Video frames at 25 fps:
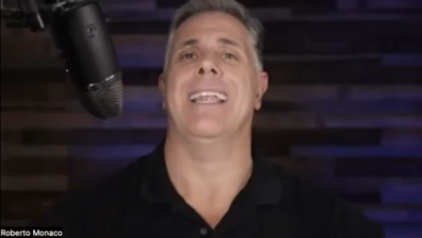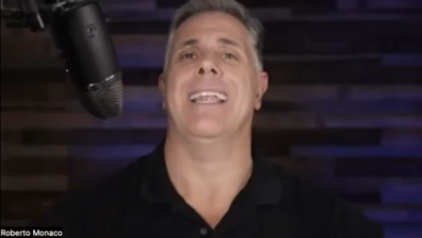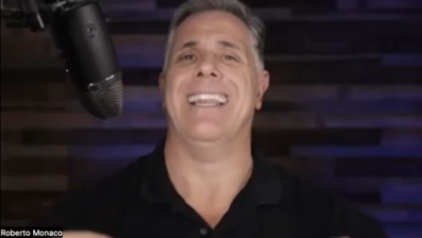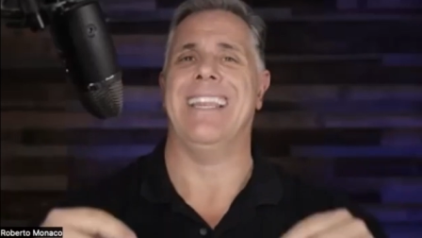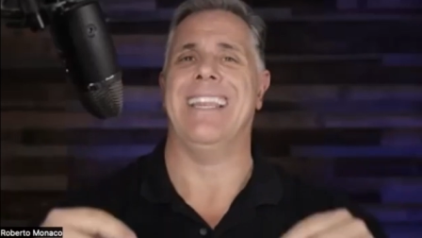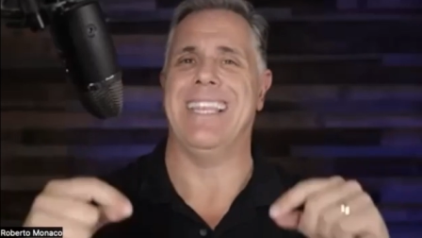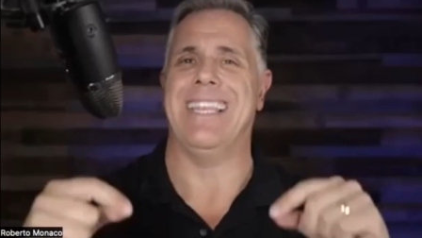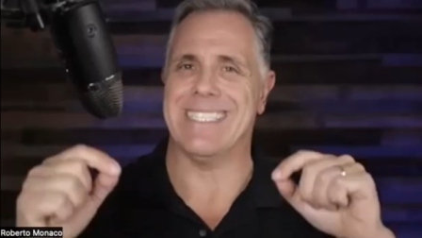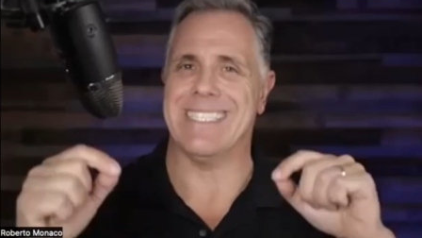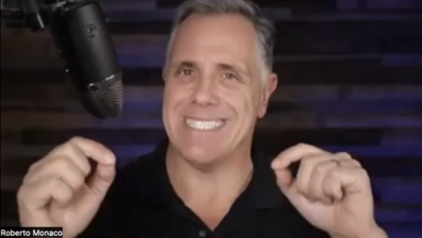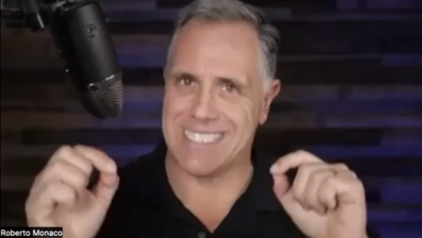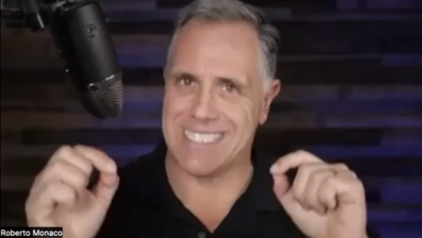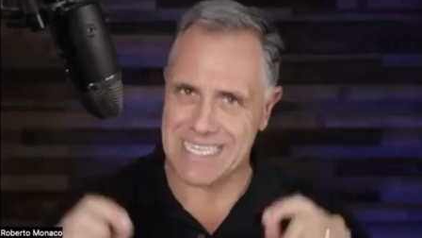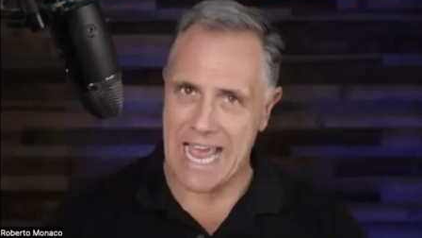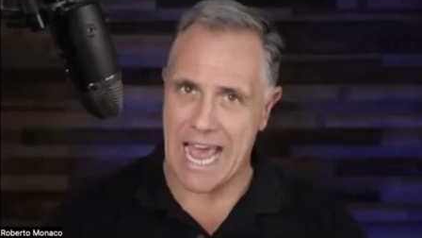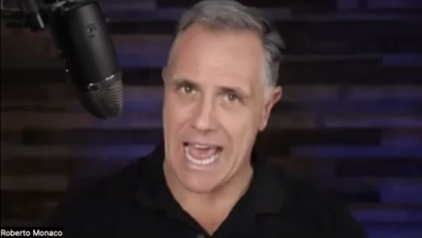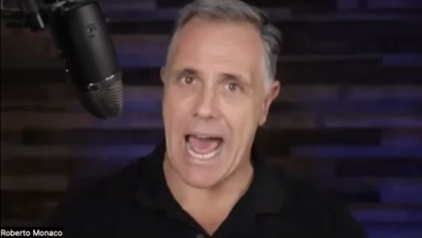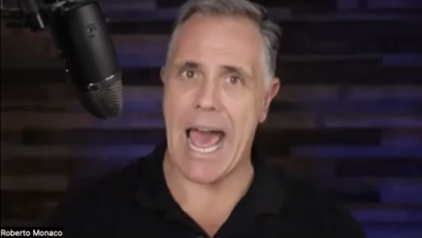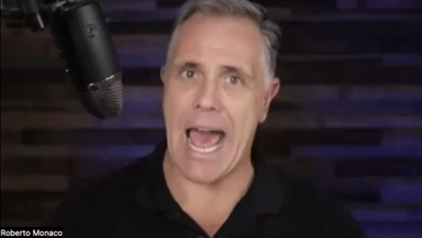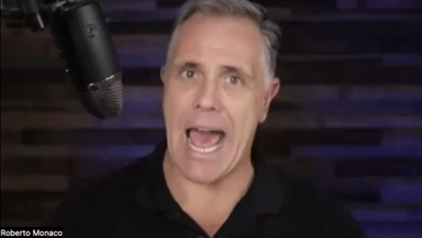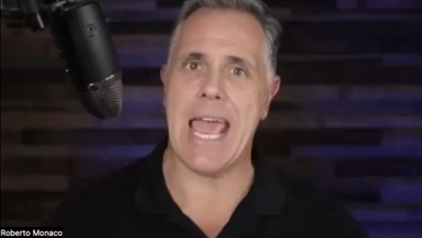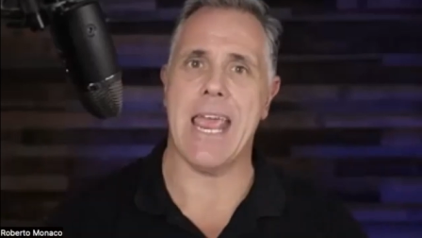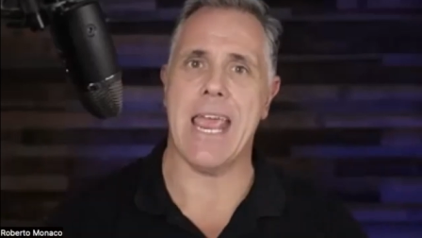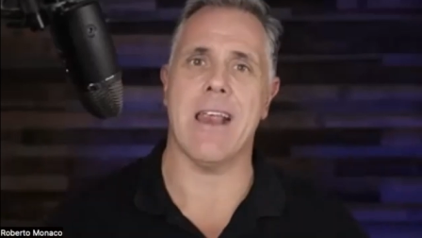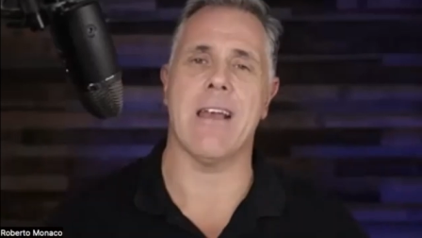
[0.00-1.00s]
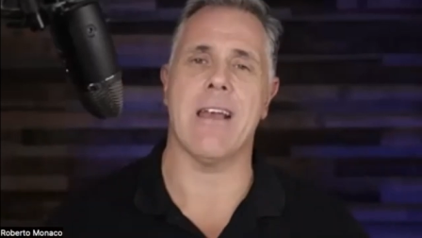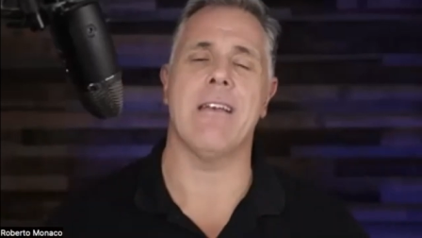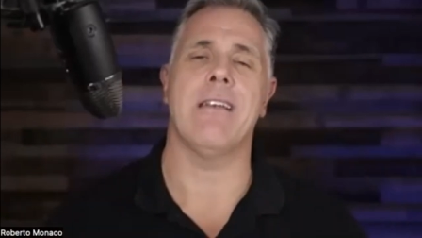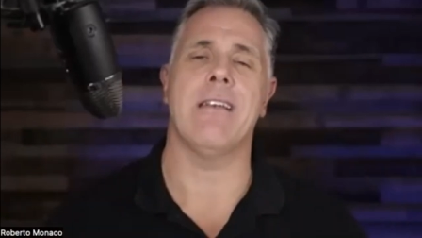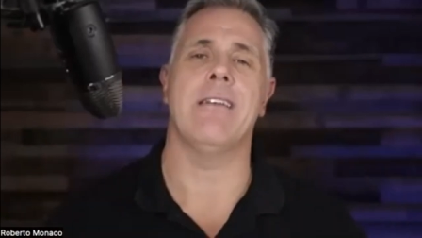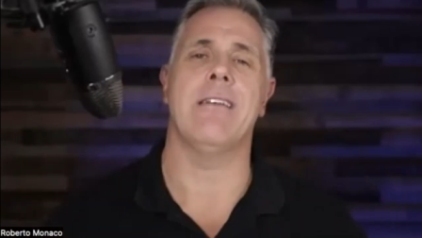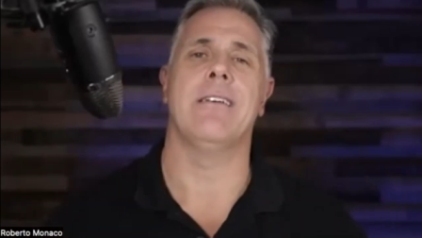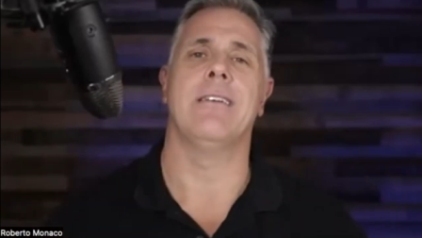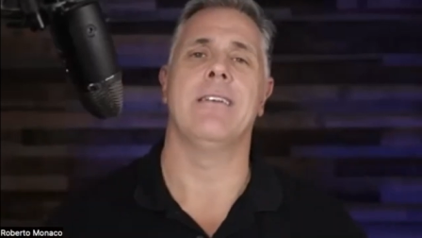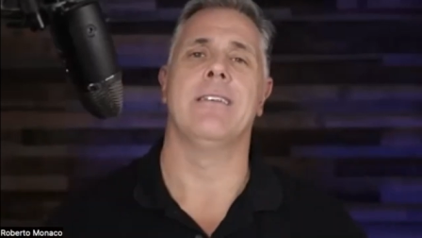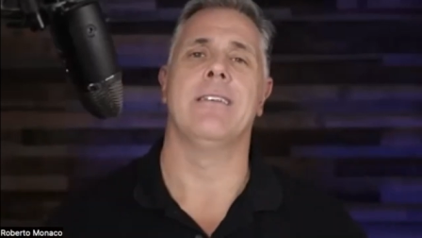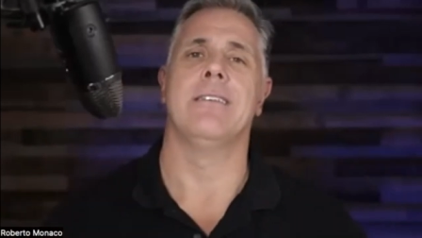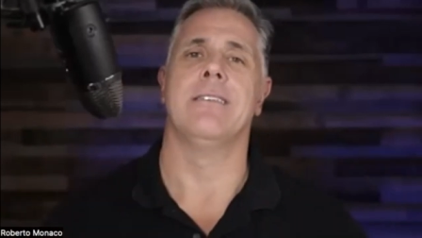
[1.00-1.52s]
desire
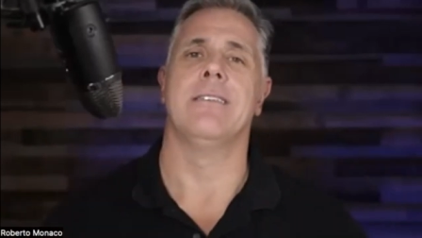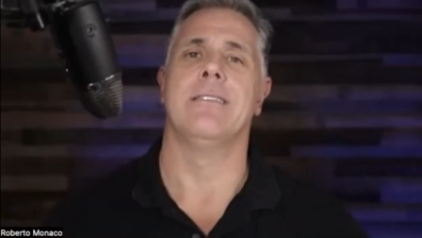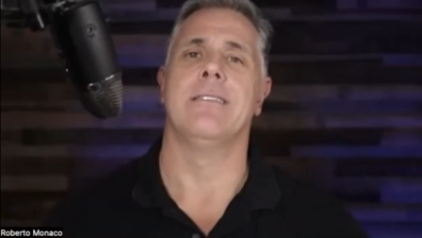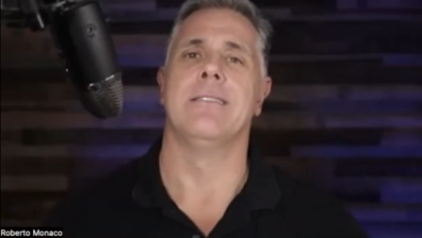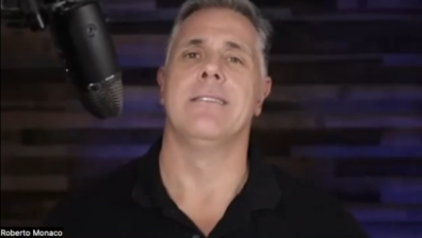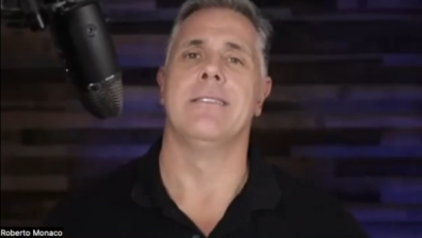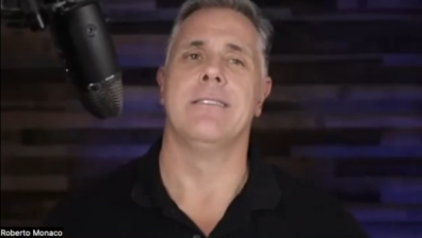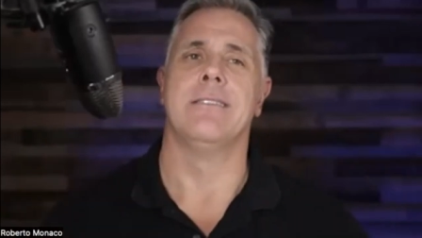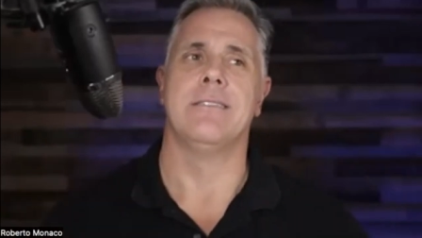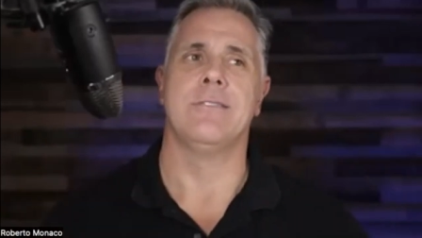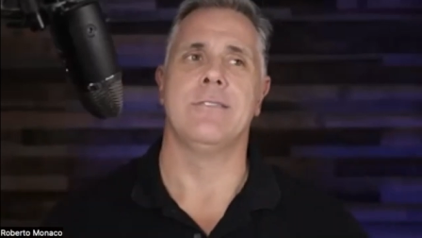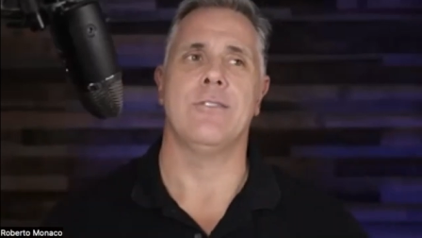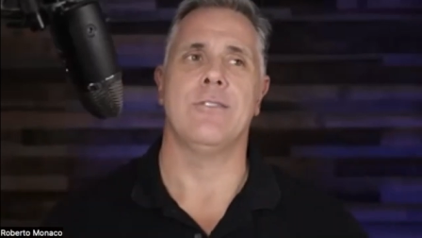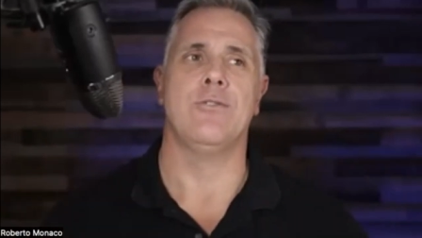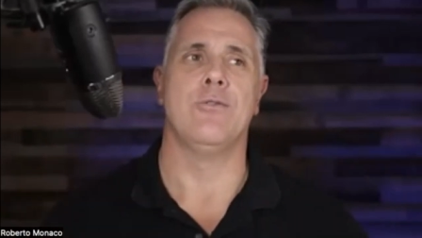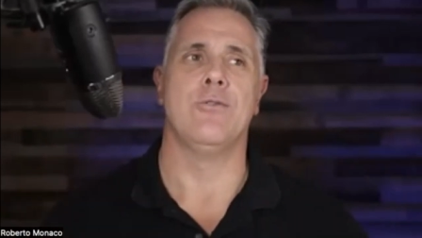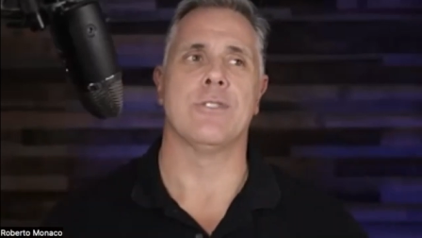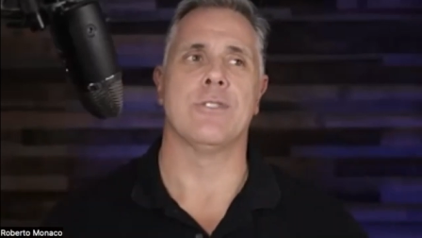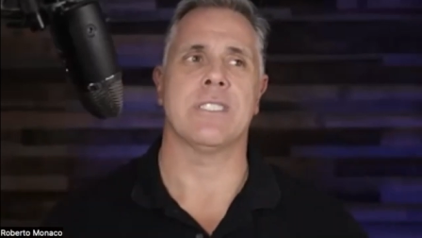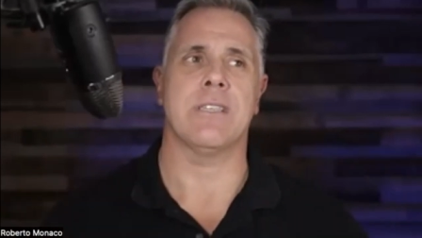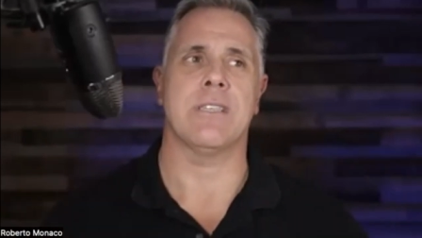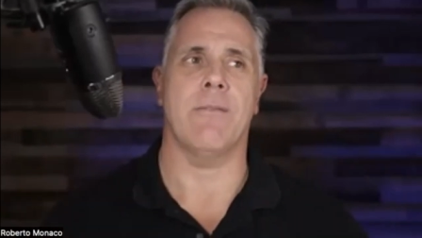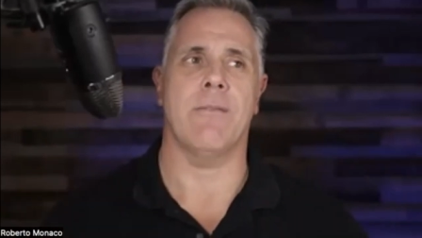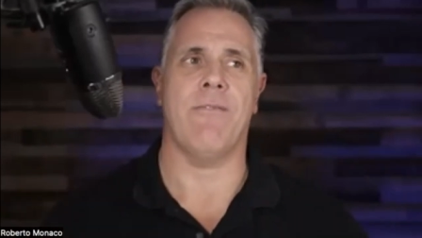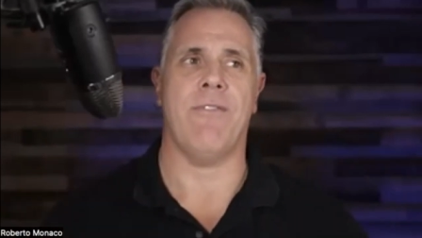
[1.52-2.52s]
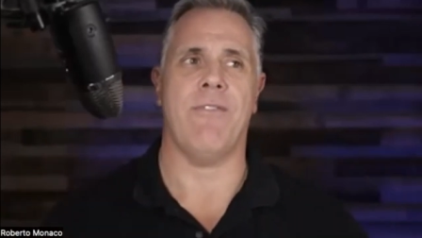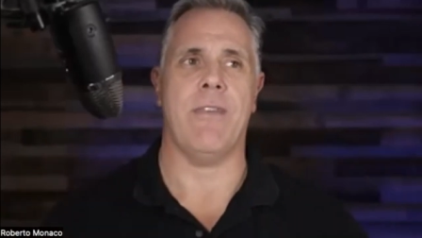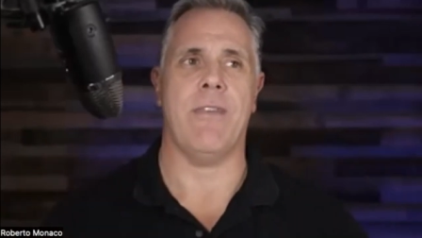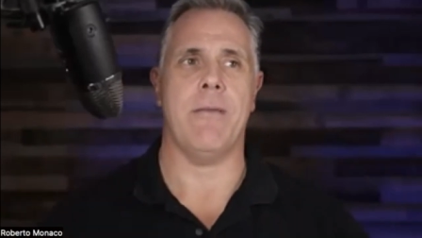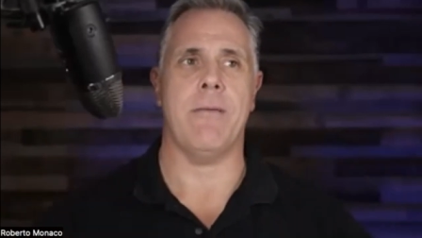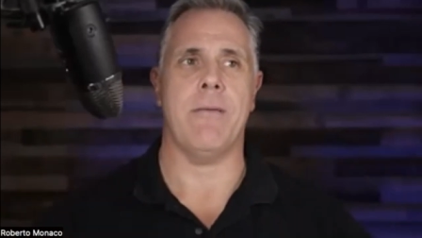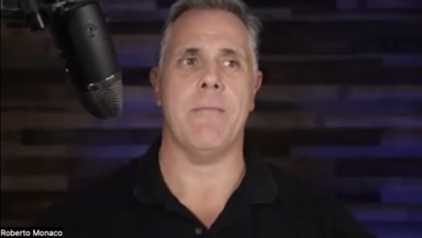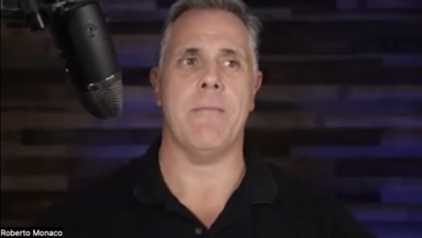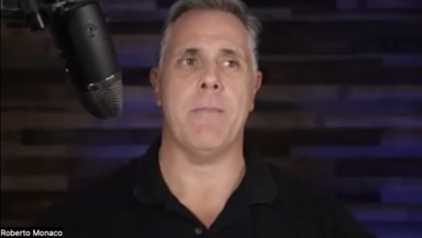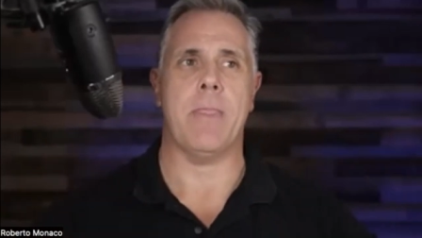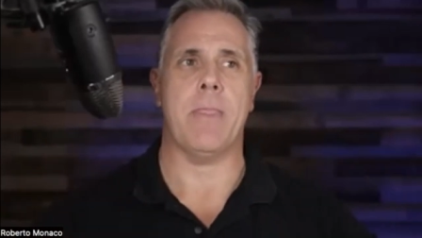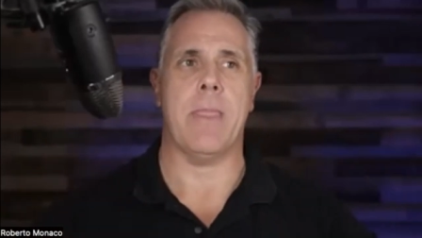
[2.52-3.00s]
to do something